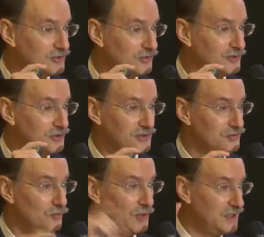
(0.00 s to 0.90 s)
So this is
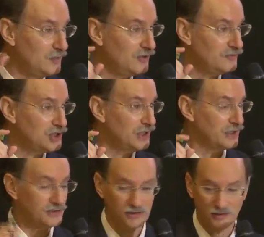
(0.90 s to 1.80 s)
way above
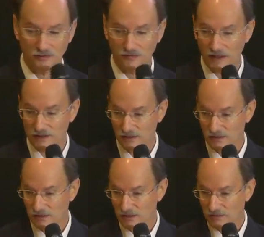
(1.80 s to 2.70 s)
chance, and in fact,
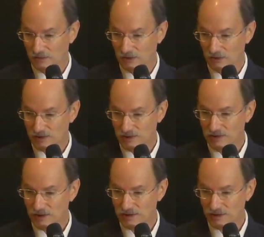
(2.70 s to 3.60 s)
you do the
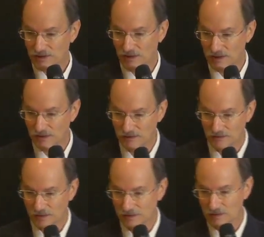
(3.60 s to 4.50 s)
statistics on it.
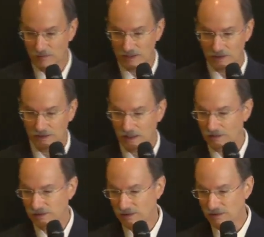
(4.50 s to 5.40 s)
I did a
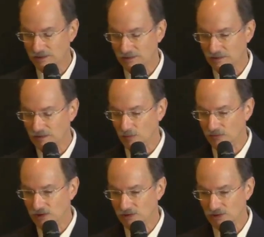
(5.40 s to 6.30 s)
meta-analysis a number
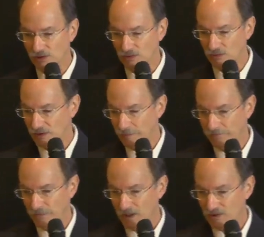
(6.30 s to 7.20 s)
of years ago.
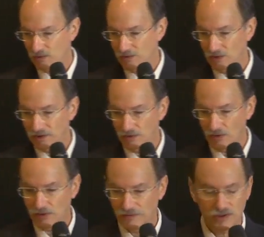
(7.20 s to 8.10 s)
So when you look at
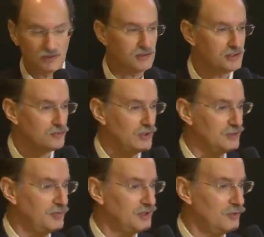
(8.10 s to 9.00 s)
all of the studies
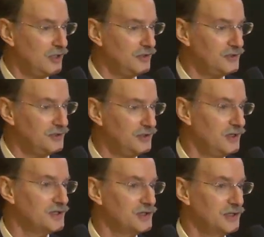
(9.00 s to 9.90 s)
weighted by quality, the
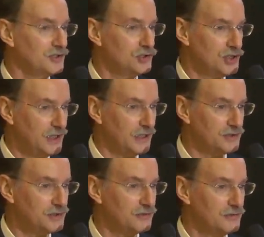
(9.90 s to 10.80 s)
odds against
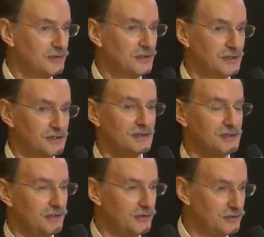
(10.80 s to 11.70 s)
chance is a
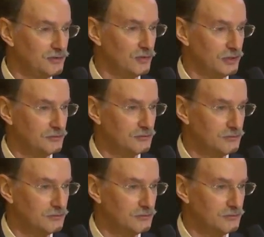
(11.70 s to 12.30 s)
gazillion to one.